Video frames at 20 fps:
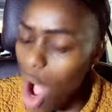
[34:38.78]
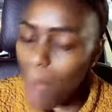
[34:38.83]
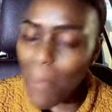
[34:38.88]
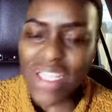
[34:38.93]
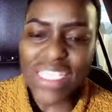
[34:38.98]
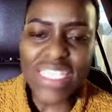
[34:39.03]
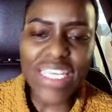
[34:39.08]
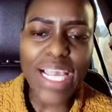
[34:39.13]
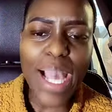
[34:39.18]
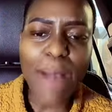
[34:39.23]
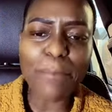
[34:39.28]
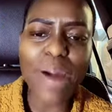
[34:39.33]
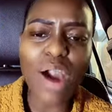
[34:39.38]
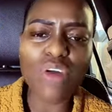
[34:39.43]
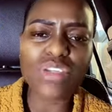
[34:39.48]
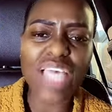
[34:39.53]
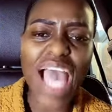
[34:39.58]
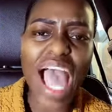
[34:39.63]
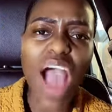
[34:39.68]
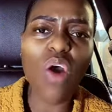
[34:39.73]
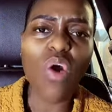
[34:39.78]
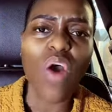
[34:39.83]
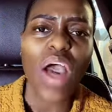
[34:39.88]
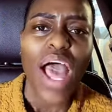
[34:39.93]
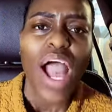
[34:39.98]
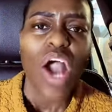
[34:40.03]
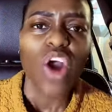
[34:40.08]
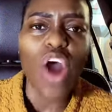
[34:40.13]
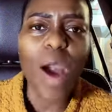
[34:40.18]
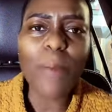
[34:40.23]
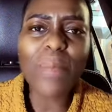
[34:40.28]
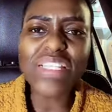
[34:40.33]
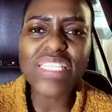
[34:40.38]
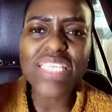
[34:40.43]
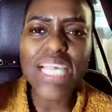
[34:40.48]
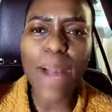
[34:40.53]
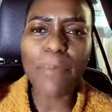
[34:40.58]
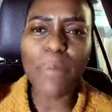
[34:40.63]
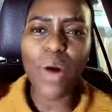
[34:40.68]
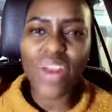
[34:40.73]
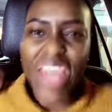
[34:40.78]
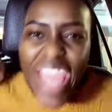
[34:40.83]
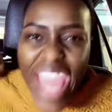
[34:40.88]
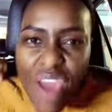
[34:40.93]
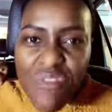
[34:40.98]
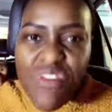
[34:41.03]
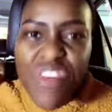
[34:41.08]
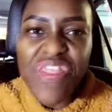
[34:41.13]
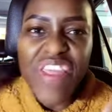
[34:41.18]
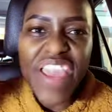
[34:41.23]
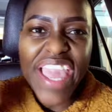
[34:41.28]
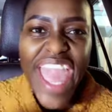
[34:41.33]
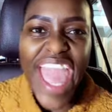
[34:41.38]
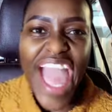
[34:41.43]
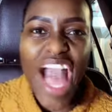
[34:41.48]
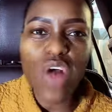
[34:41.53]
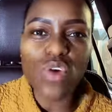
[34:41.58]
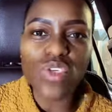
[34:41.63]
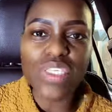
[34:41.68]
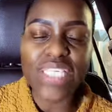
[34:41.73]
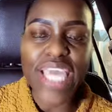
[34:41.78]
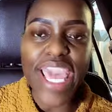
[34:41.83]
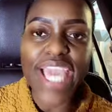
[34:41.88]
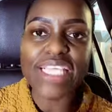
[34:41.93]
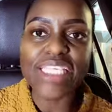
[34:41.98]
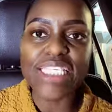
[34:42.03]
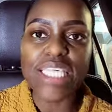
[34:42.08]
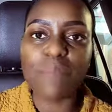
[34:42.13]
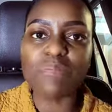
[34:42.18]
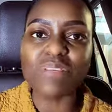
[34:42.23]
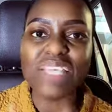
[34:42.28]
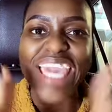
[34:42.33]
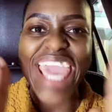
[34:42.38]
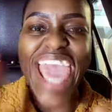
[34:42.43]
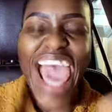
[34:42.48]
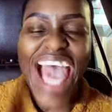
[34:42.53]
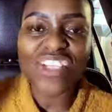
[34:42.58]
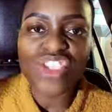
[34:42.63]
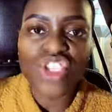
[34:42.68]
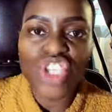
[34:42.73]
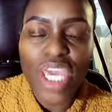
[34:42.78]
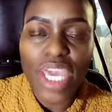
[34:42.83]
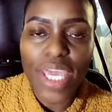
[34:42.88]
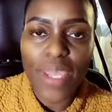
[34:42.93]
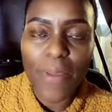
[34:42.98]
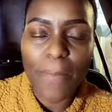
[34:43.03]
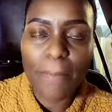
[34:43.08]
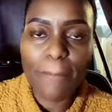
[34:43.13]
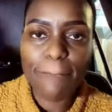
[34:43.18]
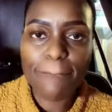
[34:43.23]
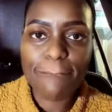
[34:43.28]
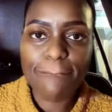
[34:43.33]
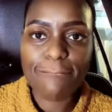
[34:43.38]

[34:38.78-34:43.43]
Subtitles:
Commenting about everything else except catching